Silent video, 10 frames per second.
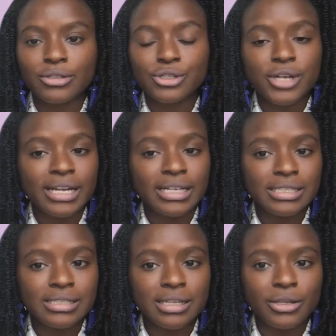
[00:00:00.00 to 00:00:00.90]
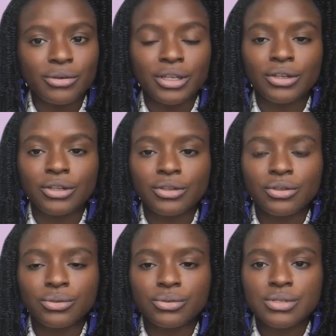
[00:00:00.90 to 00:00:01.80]
strategies that you can
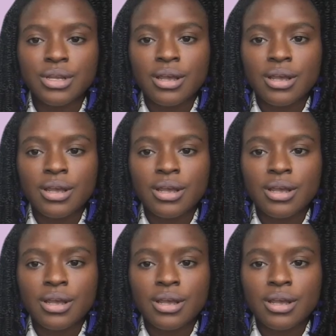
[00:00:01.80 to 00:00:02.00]
use